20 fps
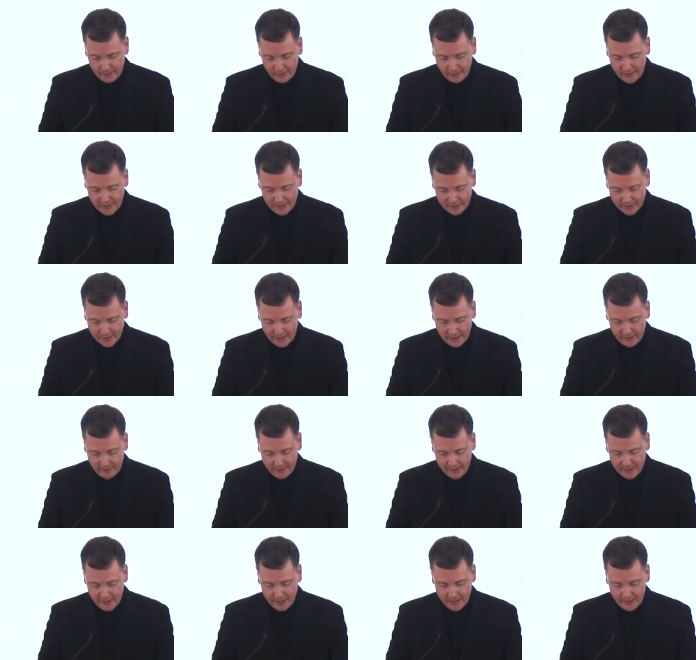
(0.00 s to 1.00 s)

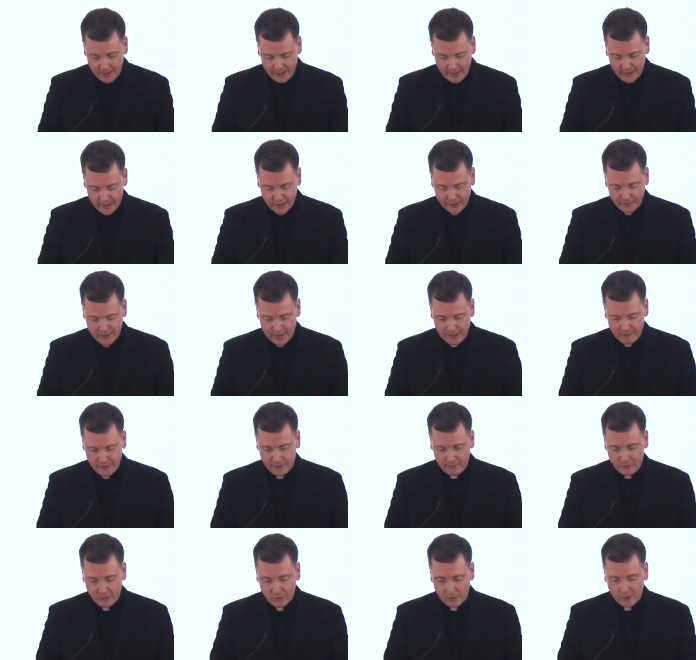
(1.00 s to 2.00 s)
2011 at the age of
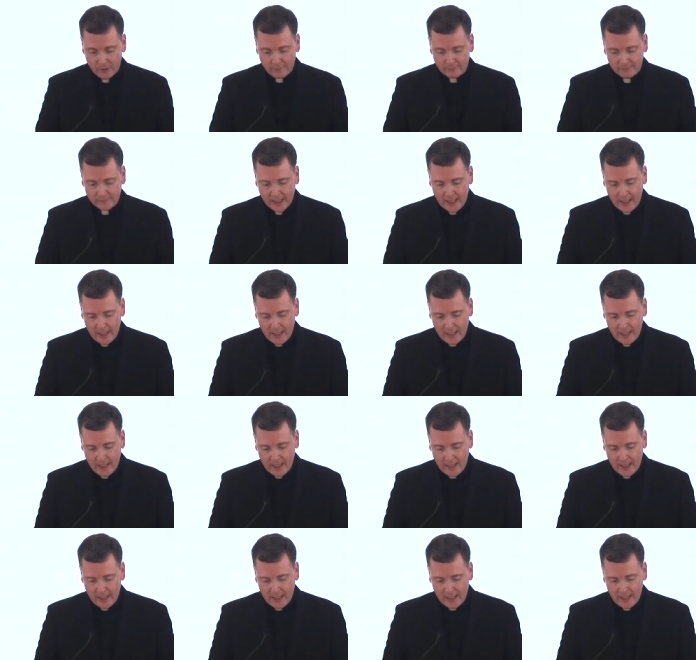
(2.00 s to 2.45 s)
74.